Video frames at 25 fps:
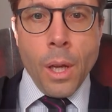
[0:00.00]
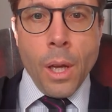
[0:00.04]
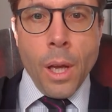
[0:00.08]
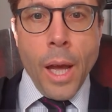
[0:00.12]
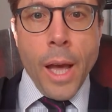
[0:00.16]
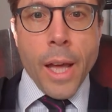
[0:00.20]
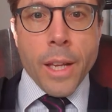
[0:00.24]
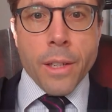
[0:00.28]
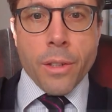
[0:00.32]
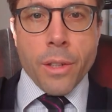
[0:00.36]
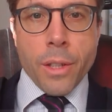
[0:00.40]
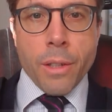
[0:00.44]

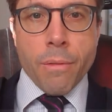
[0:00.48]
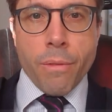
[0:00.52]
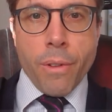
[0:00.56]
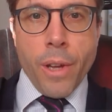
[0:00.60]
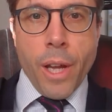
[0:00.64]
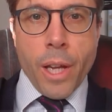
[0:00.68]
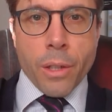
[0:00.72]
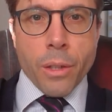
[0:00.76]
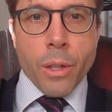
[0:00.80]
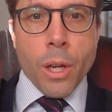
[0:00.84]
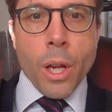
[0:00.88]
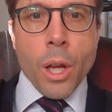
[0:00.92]
And in
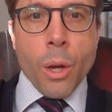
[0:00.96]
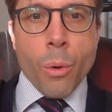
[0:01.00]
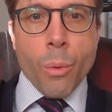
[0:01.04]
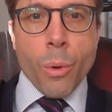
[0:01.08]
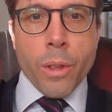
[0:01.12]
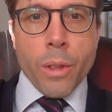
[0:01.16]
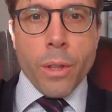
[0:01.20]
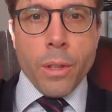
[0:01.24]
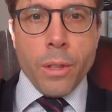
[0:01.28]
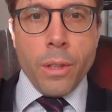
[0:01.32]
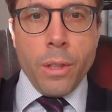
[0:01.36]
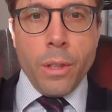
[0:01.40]
fact,
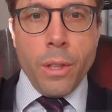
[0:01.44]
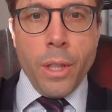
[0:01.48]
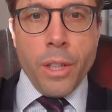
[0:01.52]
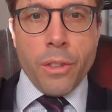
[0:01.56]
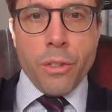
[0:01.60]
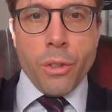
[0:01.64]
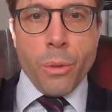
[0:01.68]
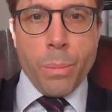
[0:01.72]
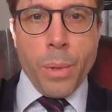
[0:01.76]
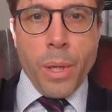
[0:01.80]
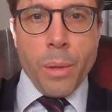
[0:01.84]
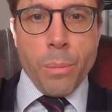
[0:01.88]
with a
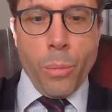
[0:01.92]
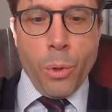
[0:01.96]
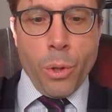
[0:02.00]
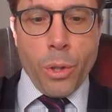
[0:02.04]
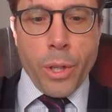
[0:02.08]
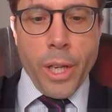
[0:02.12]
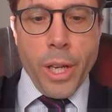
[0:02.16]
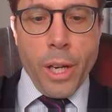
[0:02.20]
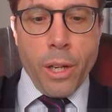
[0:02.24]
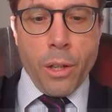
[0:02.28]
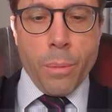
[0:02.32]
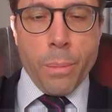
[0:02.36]
little bit more
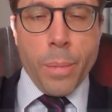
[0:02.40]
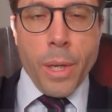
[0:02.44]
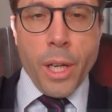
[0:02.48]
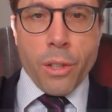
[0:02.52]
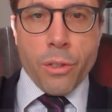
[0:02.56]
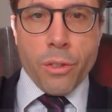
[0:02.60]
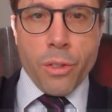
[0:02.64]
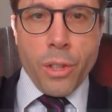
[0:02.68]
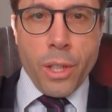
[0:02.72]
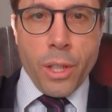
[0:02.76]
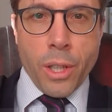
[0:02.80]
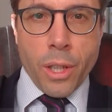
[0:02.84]
care
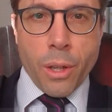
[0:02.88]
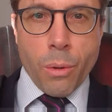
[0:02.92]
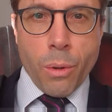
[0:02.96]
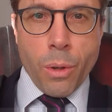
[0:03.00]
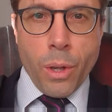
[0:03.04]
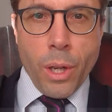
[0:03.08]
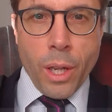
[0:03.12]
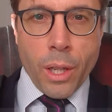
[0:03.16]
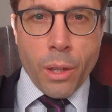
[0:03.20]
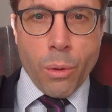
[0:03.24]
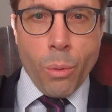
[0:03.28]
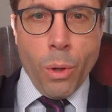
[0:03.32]
about
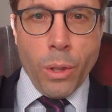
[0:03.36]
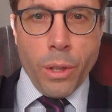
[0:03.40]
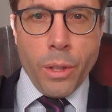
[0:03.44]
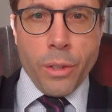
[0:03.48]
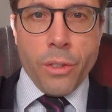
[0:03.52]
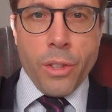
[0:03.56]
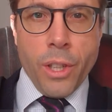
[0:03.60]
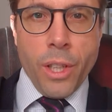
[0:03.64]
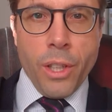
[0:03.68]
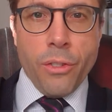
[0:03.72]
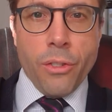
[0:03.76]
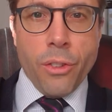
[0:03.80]

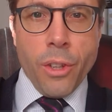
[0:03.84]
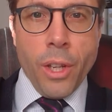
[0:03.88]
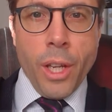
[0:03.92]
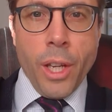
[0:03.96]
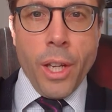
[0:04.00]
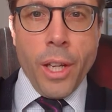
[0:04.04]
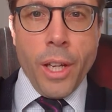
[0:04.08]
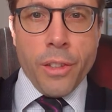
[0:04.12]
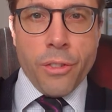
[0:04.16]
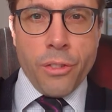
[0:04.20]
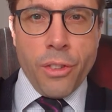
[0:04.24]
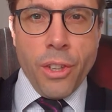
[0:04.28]
inequalities,
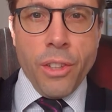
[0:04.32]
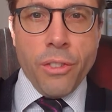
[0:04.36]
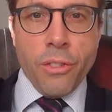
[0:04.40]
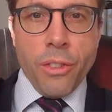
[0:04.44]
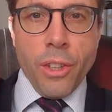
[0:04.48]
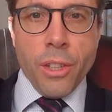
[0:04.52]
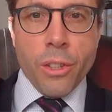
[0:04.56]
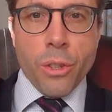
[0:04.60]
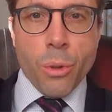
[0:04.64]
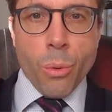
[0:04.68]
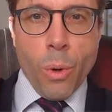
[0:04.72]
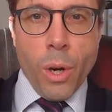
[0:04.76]
it's
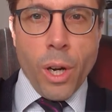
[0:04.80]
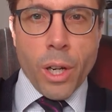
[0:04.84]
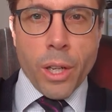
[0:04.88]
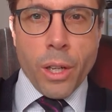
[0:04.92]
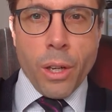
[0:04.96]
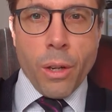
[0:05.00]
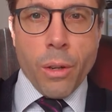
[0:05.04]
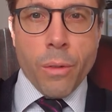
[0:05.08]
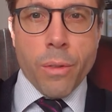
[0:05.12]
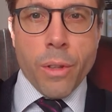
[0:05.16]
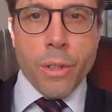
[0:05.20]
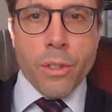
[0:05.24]
easy to
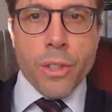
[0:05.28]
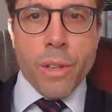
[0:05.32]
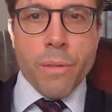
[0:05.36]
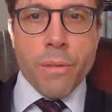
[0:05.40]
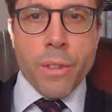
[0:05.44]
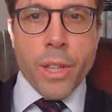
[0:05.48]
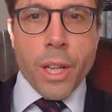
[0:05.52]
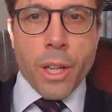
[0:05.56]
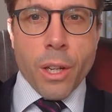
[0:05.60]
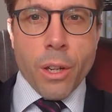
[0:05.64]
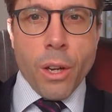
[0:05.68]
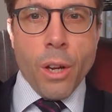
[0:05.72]
argue that if
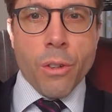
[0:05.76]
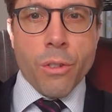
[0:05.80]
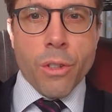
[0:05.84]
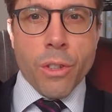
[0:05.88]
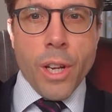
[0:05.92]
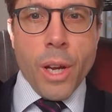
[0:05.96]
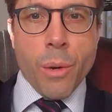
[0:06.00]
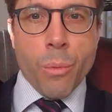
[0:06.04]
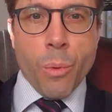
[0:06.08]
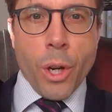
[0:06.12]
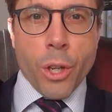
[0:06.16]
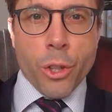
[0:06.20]
the encoder
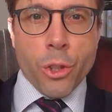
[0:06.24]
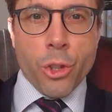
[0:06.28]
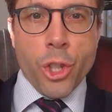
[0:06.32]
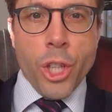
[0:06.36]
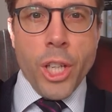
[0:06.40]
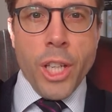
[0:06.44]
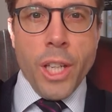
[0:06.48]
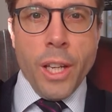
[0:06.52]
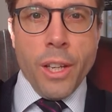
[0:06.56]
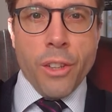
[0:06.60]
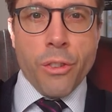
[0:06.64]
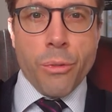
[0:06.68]
network
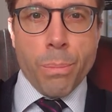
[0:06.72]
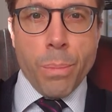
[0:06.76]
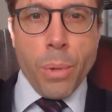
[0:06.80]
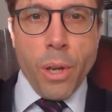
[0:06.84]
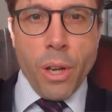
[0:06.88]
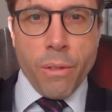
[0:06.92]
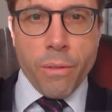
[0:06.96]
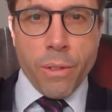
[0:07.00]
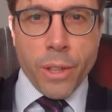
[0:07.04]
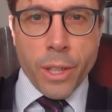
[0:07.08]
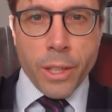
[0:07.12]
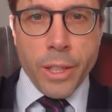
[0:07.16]
G is
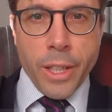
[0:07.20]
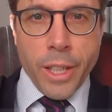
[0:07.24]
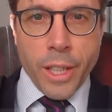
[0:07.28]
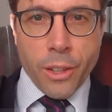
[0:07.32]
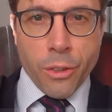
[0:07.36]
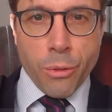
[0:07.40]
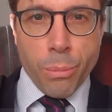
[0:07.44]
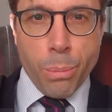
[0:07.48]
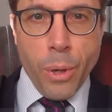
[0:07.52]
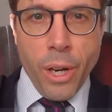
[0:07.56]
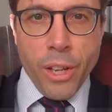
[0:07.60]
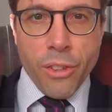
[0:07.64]
perfectly
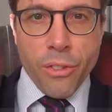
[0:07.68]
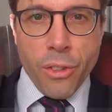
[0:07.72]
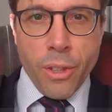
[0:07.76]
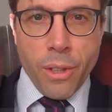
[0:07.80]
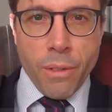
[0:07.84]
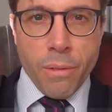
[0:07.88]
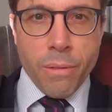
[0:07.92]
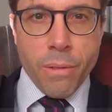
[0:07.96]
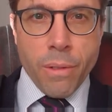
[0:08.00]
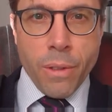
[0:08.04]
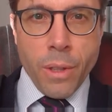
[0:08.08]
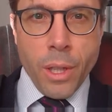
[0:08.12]

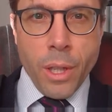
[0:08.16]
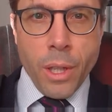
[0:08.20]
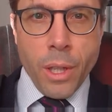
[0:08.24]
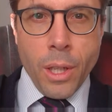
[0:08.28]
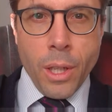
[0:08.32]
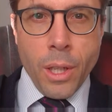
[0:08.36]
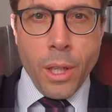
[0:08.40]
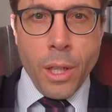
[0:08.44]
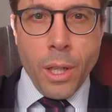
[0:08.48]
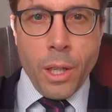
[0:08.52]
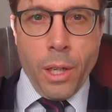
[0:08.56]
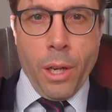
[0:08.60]
expressive,
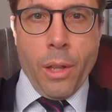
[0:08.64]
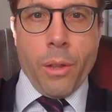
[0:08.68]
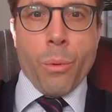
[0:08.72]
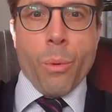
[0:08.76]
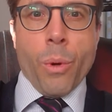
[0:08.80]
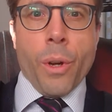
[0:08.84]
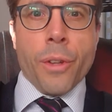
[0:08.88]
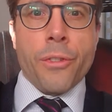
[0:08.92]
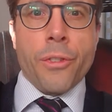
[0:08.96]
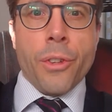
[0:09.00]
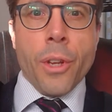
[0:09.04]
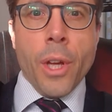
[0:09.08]
in other
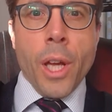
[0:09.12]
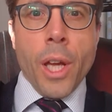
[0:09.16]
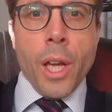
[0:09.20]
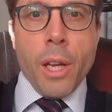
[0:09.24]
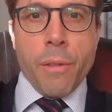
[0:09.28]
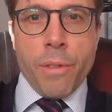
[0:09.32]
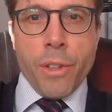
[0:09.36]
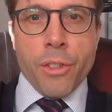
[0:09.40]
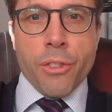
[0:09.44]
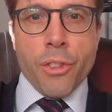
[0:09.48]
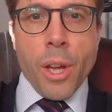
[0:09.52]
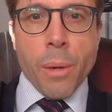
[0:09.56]
words,
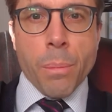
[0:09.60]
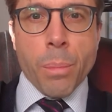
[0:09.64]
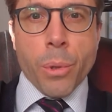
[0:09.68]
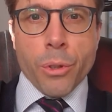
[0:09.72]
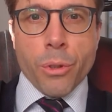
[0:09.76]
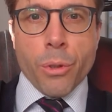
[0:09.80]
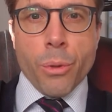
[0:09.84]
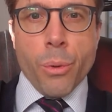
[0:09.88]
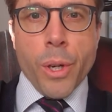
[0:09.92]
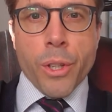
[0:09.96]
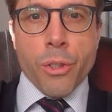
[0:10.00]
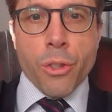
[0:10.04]
if it's able
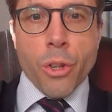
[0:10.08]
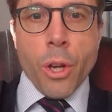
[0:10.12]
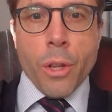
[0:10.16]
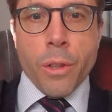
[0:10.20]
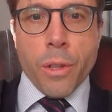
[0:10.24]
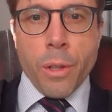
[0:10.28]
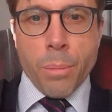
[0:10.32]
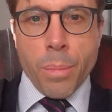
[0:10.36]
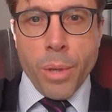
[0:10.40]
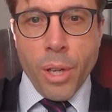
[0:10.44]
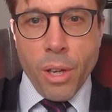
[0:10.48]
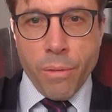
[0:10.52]
to return
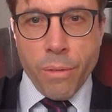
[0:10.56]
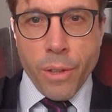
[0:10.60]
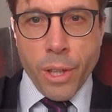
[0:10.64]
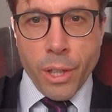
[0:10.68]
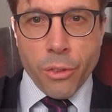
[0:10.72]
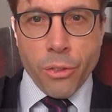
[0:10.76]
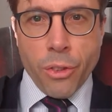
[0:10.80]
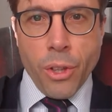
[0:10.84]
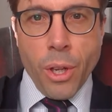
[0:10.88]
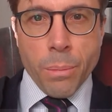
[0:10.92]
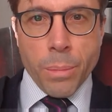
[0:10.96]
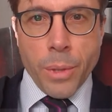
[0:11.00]
the perfect
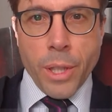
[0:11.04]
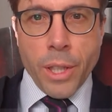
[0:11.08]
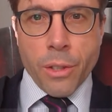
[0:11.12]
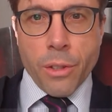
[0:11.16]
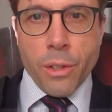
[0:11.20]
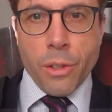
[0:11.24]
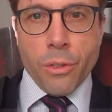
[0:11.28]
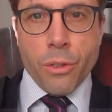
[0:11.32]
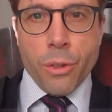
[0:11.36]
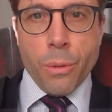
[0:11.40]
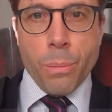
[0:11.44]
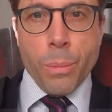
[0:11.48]
sampling
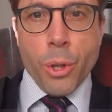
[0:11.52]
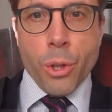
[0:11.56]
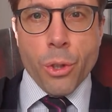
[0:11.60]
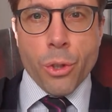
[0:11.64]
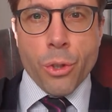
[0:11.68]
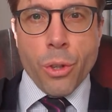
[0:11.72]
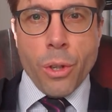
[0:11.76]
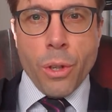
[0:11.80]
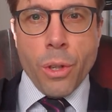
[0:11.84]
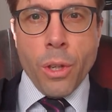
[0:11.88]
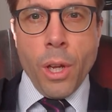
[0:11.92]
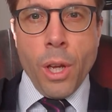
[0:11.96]

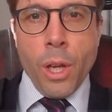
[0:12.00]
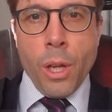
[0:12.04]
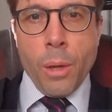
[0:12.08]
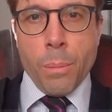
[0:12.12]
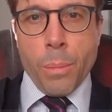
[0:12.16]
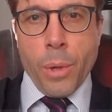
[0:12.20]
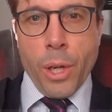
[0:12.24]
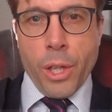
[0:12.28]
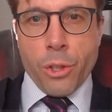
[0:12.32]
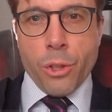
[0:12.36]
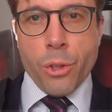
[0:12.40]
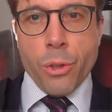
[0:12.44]
distribution
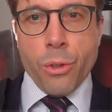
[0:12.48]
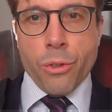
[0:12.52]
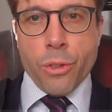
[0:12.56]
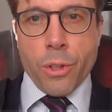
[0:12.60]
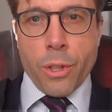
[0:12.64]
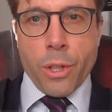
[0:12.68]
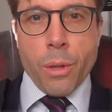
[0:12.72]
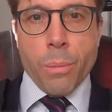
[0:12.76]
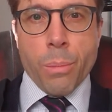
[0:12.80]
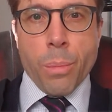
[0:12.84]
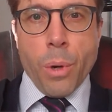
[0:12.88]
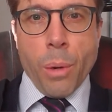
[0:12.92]
by choosing
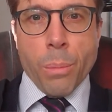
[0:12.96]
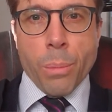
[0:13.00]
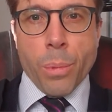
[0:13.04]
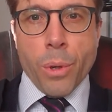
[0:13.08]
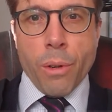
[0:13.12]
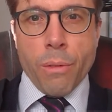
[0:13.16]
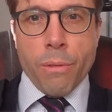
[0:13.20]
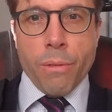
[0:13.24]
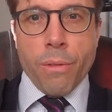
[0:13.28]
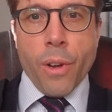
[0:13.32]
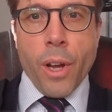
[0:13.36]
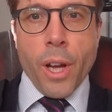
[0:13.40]
an
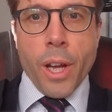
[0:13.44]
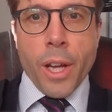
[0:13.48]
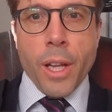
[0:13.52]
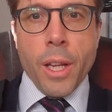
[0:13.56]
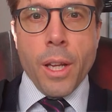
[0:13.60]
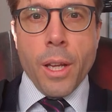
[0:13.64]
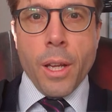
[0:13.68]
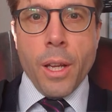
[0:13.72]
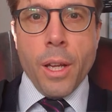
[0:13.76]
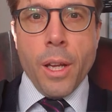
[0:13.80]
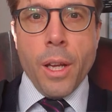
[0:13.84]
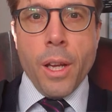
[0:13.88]
appropriate phi,
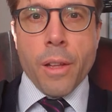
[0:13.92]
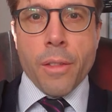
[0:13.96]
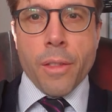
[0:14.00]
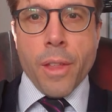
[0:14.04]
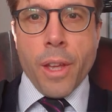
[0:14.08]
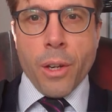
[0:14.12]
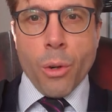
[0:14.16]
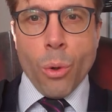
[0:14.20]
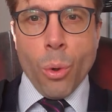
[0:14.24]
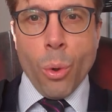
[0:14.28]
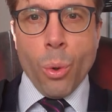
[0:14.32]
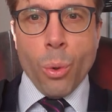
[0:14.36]

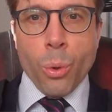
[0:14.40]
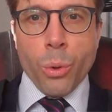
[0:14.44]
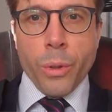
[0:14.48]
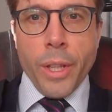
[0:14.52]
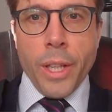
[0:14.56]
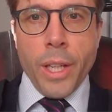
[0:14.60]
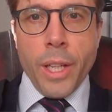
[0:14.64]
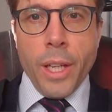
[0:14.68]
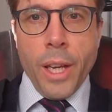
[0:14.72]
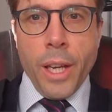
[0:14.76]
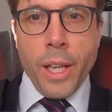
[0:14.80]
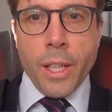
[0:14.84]
then all
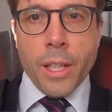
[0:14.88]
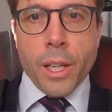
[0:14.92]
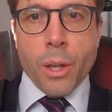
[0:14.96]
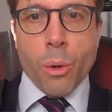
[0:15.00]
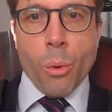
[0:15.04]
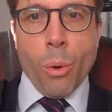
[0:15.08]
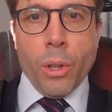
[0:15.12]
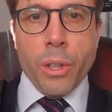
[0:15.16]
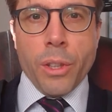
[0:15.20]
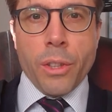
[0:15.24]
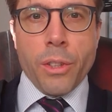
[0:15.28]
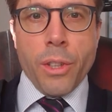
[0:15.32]
the
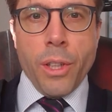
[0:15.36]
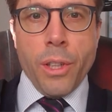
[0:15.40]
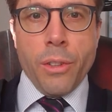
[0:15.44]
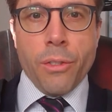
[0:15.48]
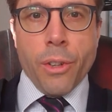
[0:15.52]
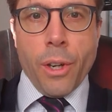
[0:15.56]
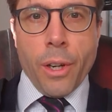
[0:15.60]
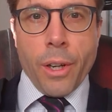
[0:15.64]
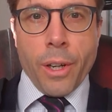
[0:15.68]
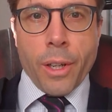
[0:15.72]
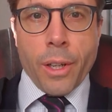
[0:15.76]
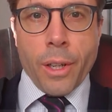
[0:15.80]
inequalities
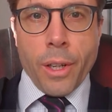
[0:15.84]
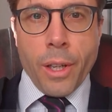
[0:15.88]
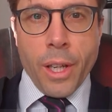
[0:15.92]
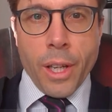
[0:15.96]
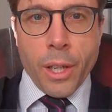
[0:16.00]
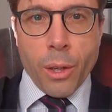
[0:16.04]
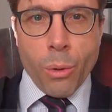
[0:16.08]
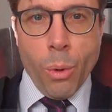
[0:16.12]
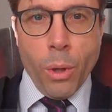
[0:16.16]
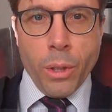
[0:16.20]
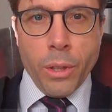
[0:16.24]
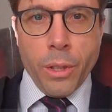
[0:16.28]
are
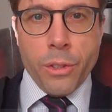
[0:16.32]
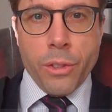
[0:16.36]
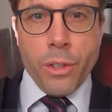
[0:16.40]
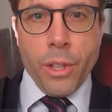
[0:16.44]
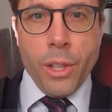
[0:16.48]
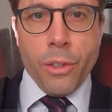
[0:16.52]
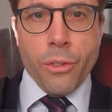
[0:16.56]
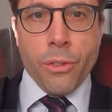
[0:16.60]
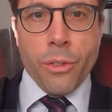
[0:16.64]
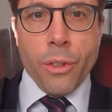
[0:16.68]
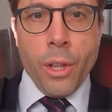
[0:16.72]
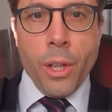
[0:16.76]

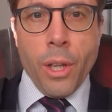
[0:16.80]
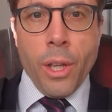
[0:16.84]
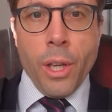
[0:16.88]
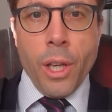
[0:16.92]
equalities.